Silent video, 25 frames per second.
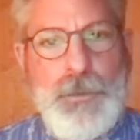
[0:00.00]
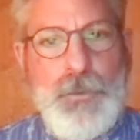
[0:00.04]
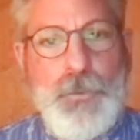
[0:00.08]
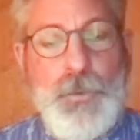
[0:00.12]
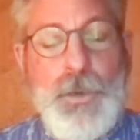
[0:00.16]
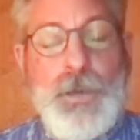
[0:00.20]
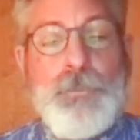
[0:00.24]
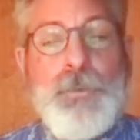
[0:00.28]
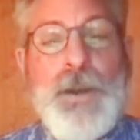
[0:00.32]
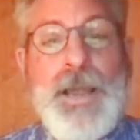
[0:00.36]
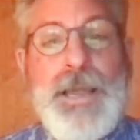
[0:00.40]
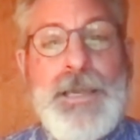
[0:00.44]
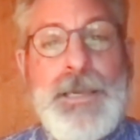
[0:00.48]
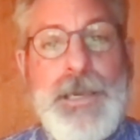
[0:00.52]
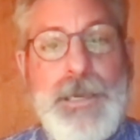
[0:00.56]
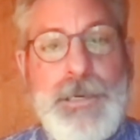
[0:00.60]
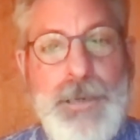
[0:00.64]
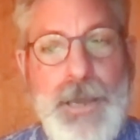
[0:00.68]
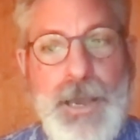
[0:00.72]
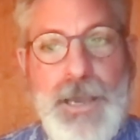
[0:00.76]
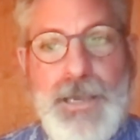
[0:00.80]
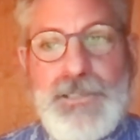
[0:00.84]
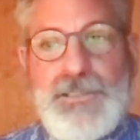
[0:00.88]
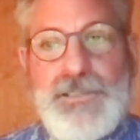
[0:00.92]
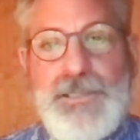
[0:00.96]
We
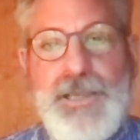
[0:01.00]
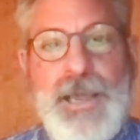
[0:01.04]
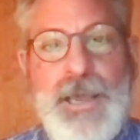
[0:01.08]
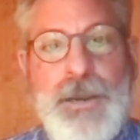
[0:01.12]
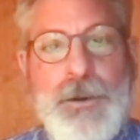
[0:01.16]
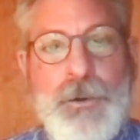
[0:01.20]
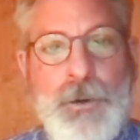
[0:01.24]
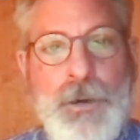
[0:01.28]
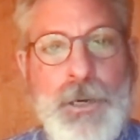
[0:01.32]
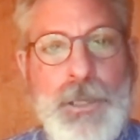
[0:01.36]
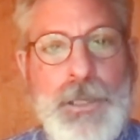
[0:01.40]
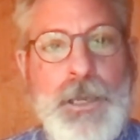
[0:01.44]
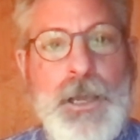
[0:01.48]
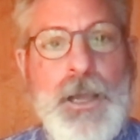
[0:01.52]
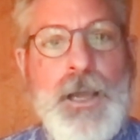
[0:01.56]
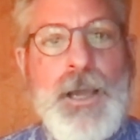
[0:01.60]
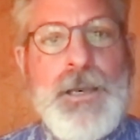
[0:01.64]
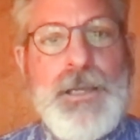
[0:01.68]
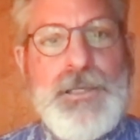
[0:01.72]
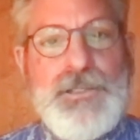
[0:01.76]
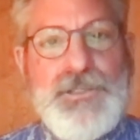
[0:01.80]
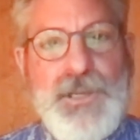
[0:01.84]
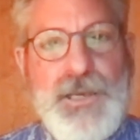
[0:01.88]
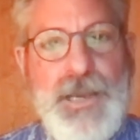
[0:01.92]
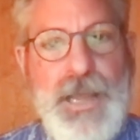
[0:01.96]
recognized that early
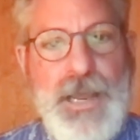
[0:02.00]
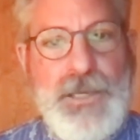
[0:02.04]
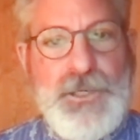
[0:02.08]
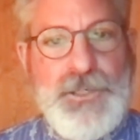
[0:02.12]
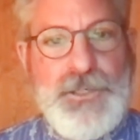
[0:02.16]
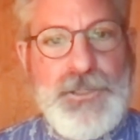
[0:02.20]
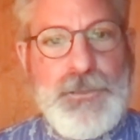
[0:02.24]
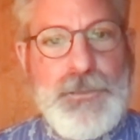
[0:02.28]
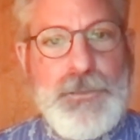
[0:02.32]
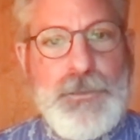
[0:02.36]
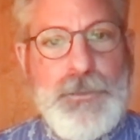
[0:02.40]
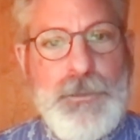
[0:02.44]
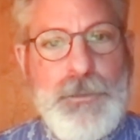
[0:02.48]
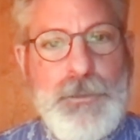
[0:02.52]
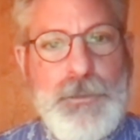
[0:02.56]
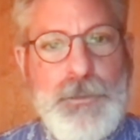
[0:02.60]
on as a nation.